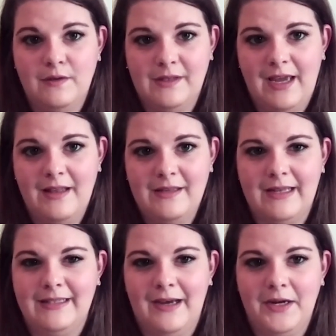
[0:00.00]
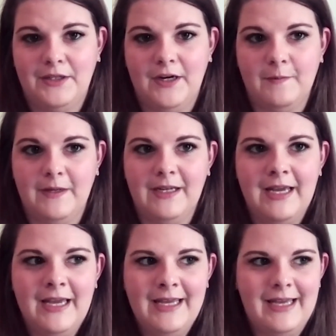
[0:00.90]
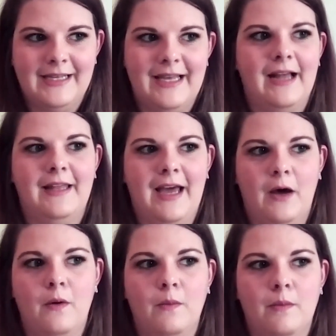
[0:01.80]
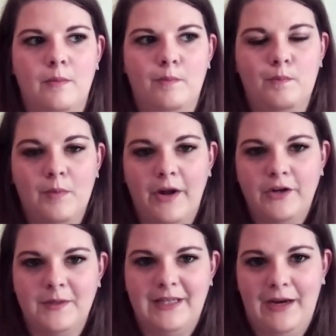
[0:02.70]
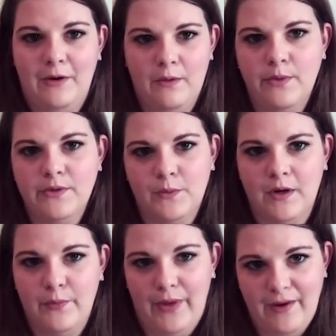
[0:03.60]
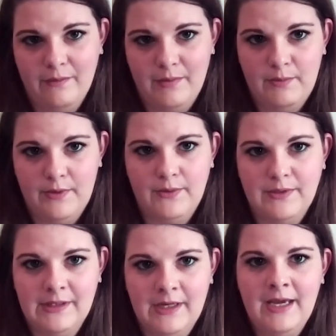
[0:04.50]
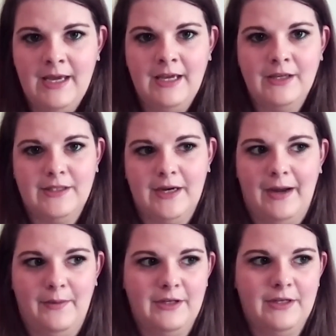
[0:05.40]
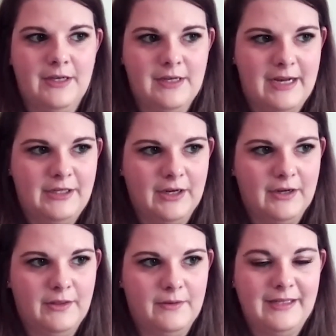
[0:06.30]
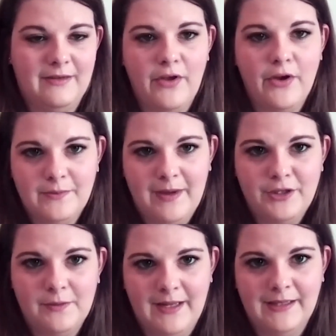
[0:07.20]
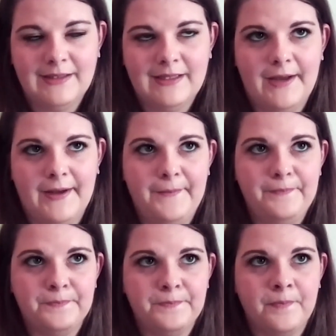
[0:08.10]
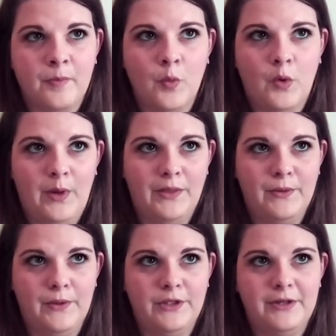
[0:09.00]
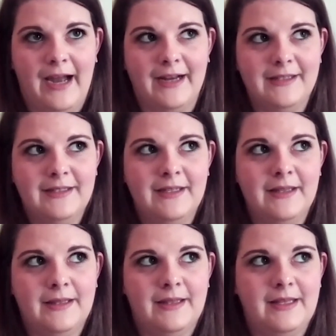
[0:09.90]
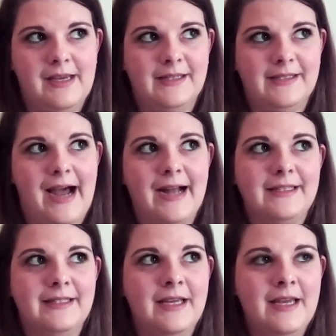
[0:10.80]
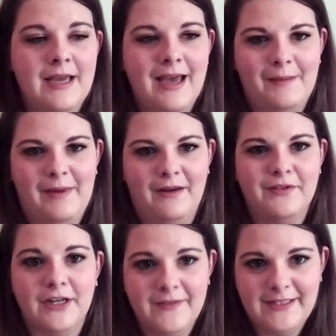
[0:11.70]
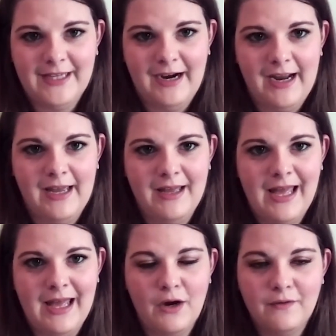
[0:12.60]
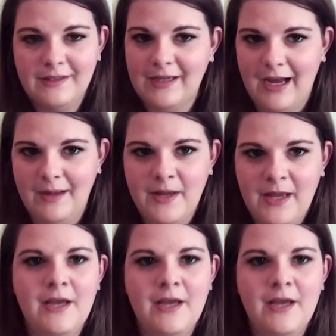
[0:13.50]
scans, and that's how I determined exactly how much material was worn away from the boots. So I took the rest of those measurements. We went through and tracked the exact amount of surface area over time.